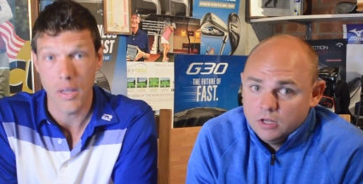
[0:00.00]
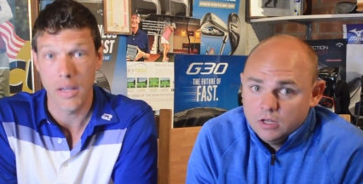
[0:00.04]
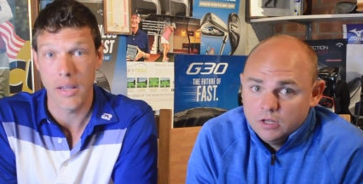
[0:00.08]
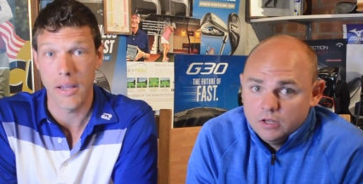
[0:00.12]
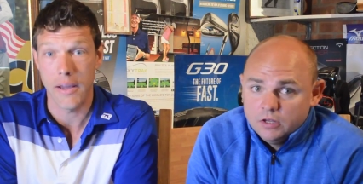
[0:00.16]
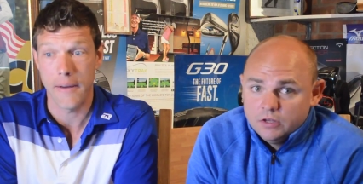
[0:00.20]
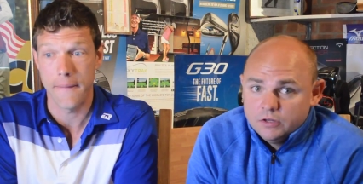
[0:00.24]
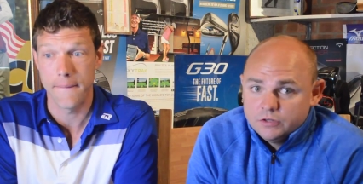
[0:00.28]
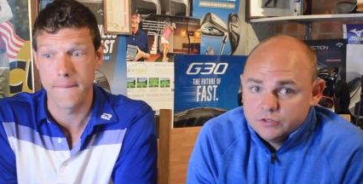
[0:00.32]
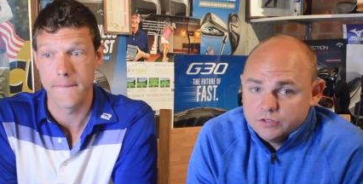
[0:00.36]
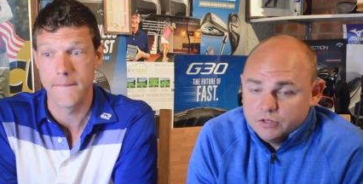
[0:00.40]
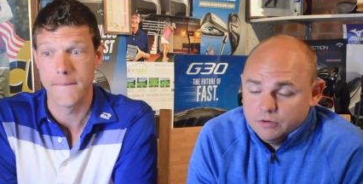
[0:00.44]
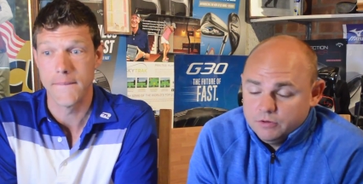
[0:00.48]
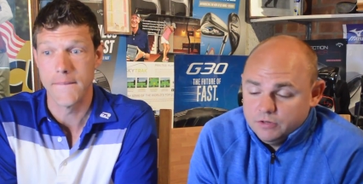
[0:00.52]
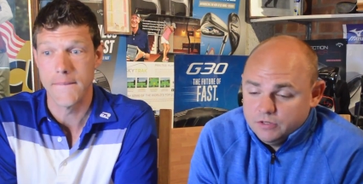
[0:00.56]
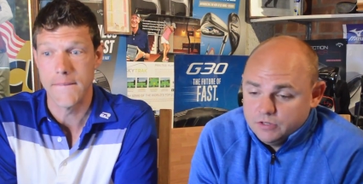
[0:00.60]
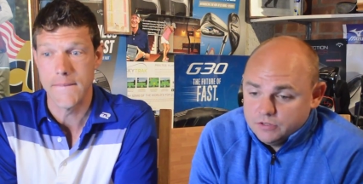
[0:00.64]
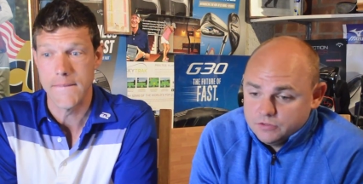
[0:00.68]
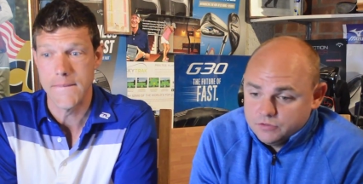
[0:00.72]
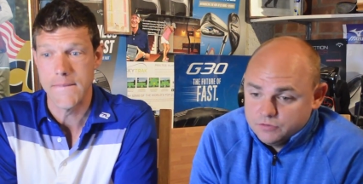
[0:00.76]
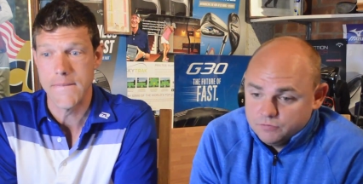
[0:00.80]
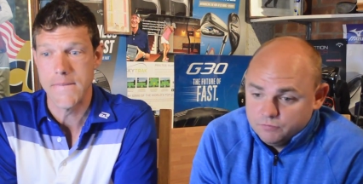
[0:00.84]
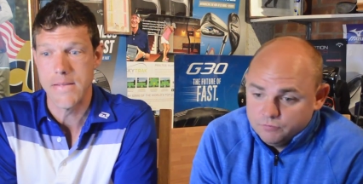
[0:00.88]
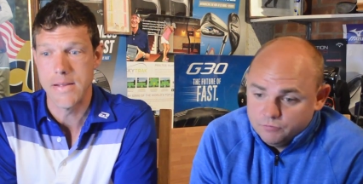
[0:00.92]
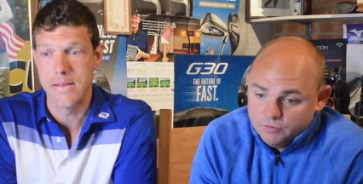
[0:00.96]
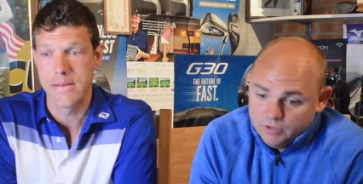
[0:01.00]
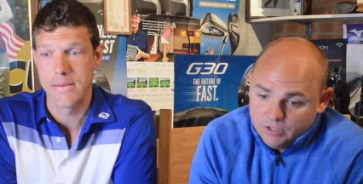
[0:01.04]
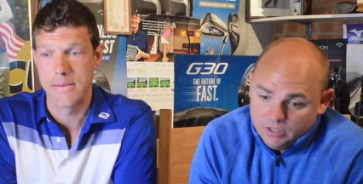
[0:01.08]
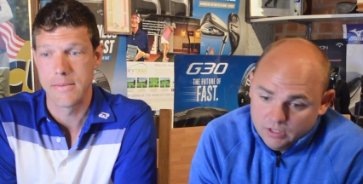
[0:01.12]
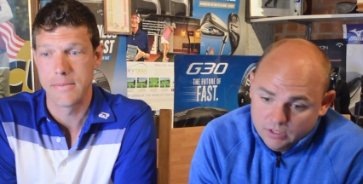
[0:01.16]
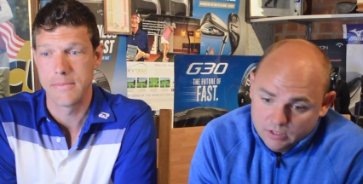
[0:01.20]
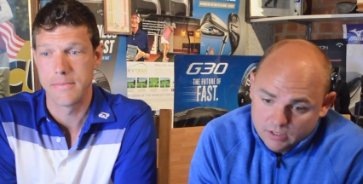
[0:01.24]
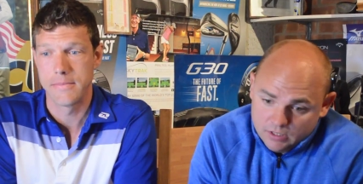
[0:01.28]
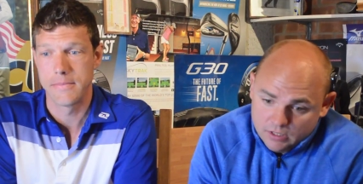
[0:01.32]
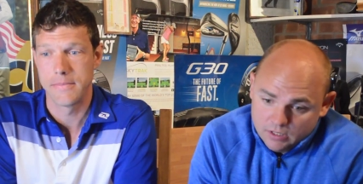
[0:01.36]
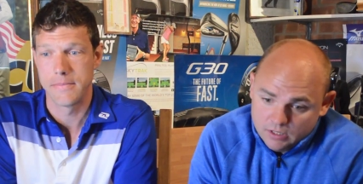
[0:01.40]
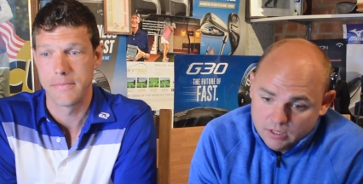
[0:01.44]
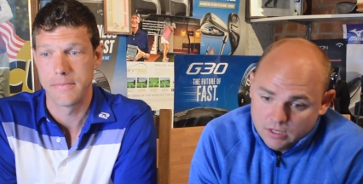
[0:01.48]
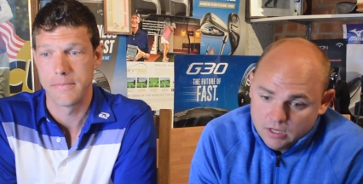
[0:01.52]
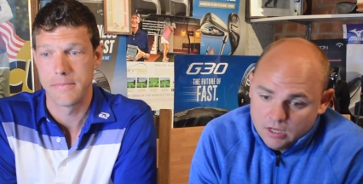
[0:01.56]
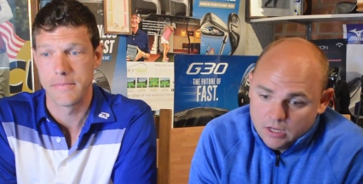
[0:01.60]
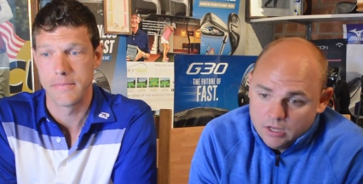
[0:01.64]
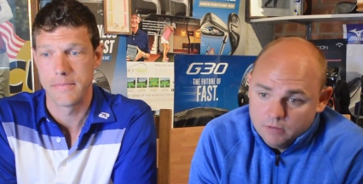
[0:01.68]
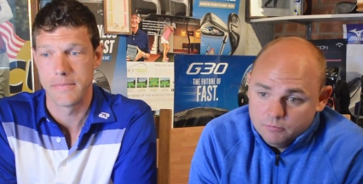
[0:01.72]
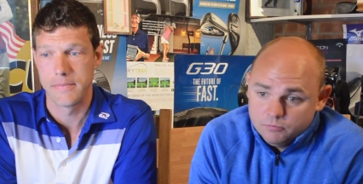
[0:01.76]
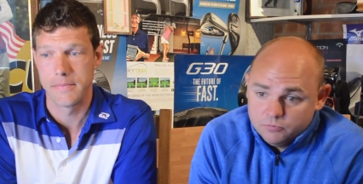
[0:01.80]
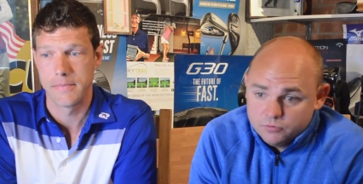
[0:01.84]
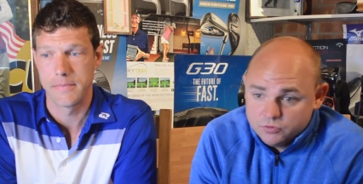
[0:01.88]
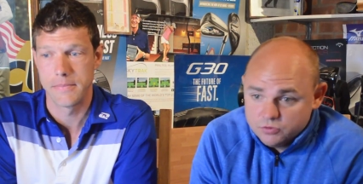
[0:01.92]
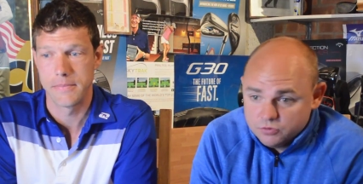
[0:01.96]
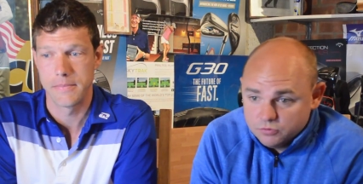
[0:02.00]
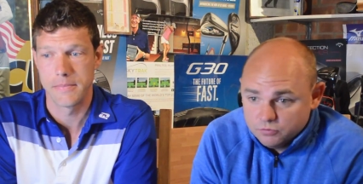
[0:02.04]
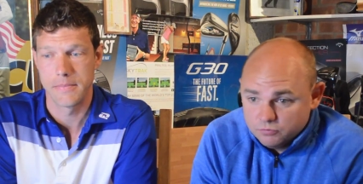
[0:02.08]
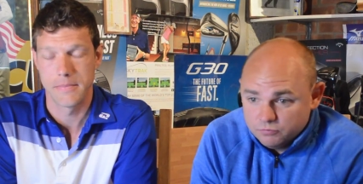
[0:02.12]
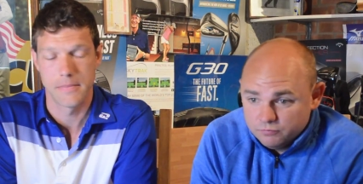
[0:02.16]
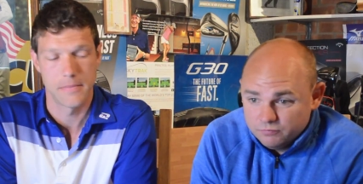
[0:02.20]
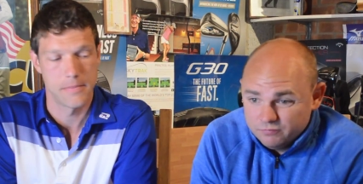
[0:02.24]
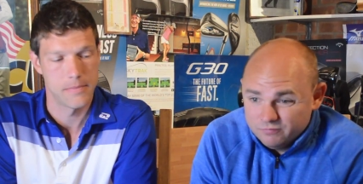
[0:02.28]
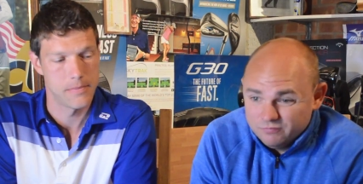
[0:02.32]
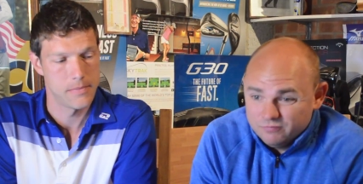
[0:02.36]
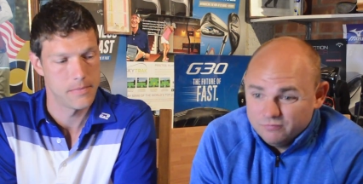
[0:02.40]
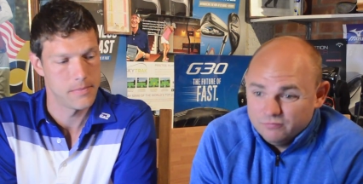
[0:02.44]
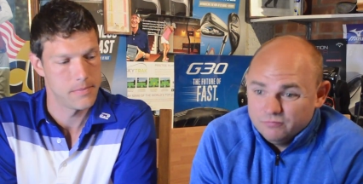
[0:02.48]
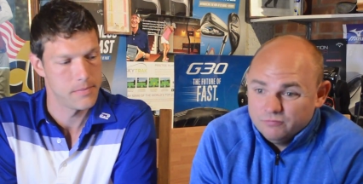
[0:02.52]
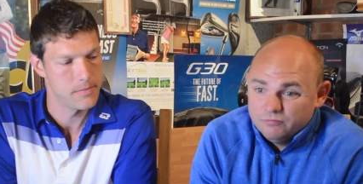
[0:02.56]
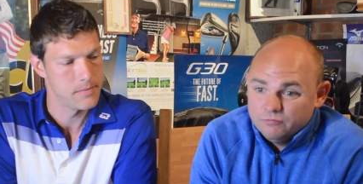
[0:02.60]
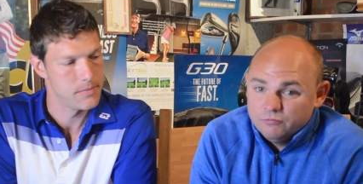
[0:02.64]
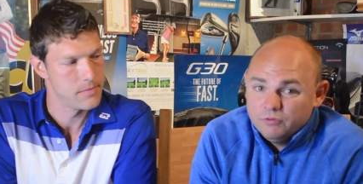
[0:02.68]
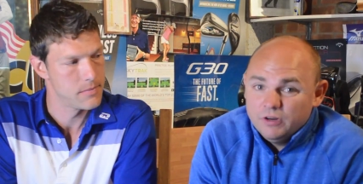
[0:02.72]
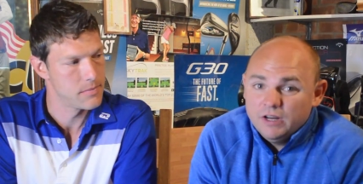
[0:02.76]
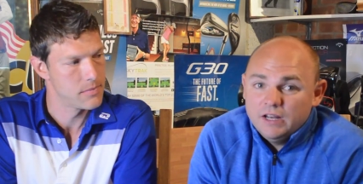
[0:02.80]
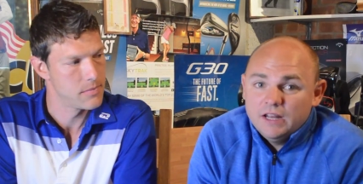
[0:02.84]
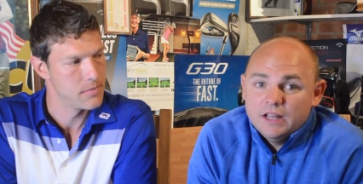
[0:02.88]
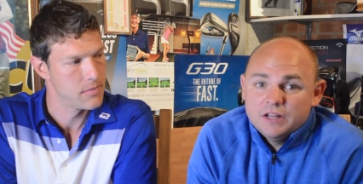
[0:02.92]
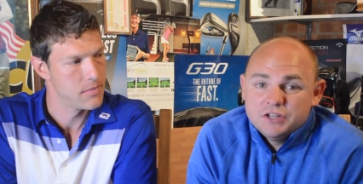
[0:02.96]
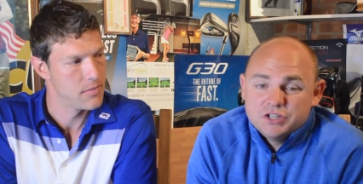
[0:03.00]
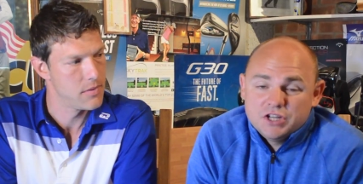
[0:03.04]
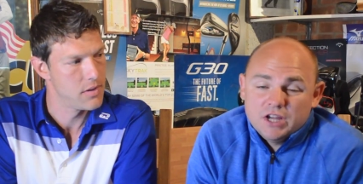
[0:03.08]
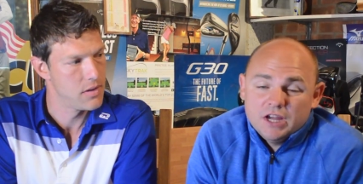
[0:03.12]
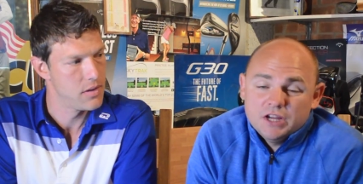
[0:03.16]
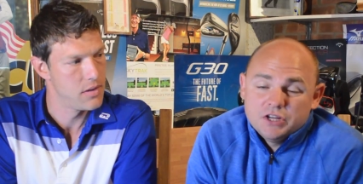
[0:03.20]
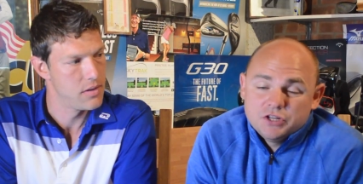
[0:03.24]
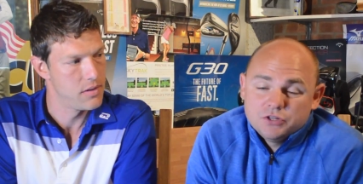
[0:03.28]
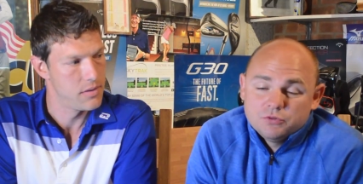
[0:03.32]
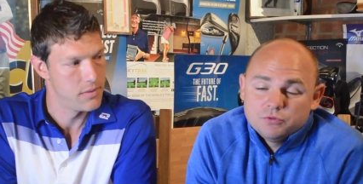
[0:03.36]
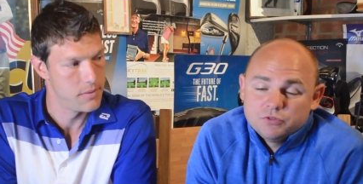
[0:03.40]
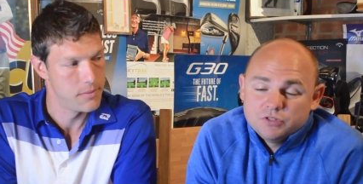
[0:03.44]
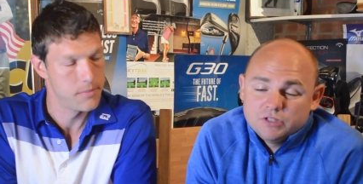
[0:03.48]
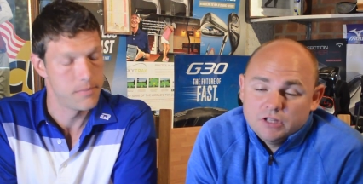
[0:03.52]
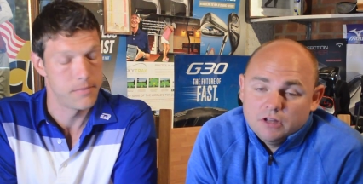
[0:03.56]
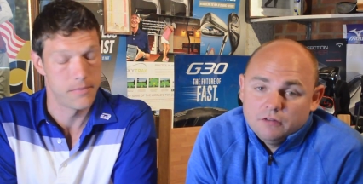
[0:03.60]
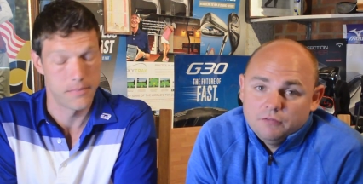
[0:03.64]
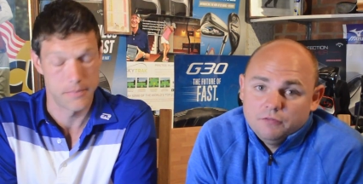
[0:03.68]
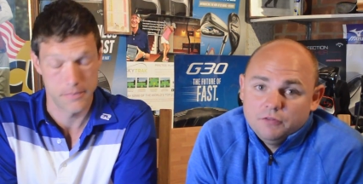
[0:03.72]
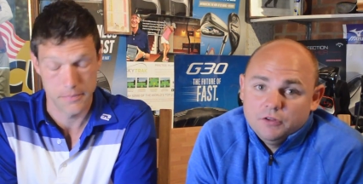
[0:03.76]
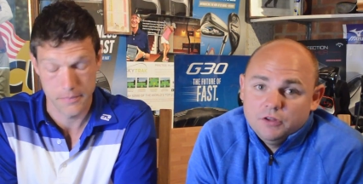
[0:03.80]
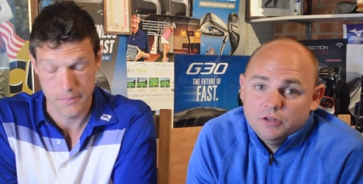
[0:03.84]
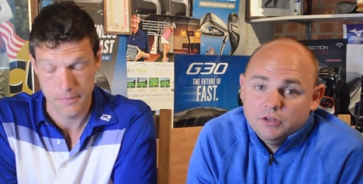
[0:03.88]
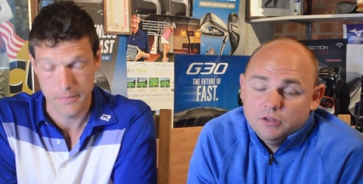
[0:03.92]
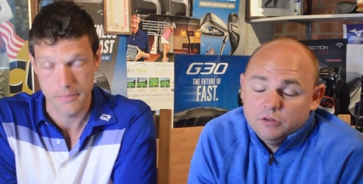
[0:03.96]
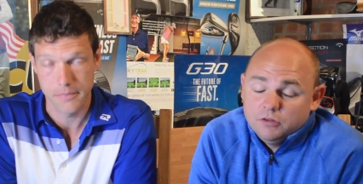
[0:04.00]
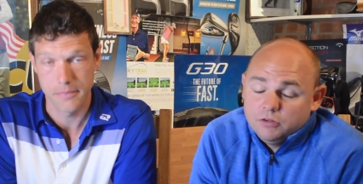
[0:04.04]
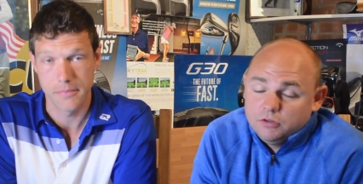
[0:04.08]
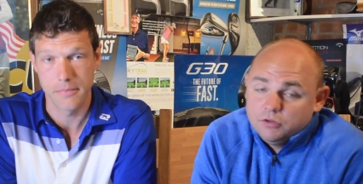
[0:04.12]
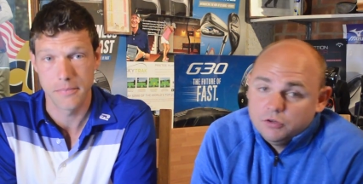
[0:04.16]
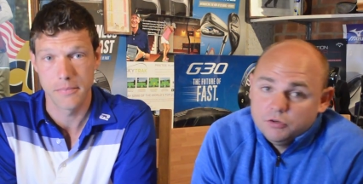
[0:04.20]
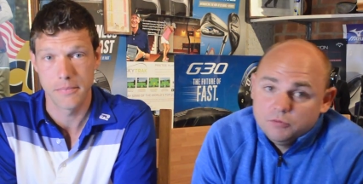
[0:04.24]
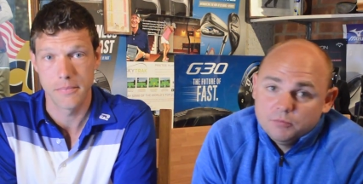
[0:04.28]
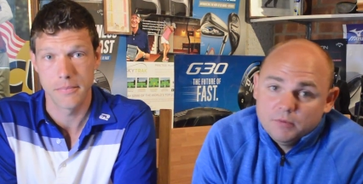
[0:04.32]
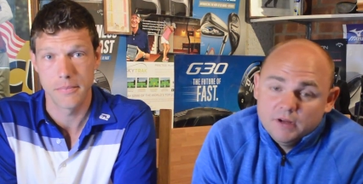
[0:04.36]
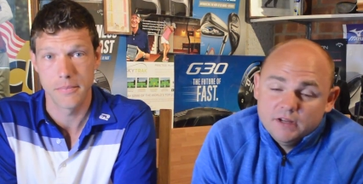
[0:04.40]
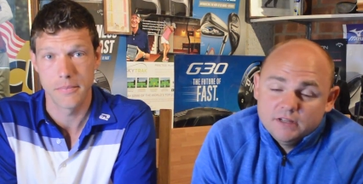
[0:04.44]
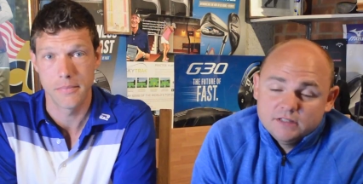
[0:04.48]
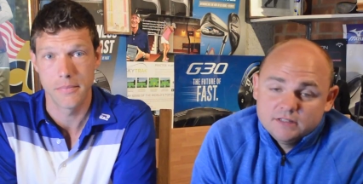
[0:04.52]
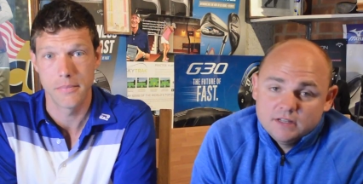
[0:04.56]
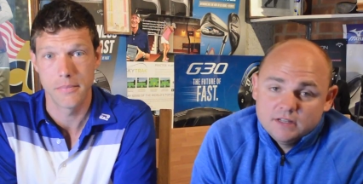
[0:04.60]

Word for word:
Speaker 1: Yeah. So he does some really um, sort of really educational stuff that could make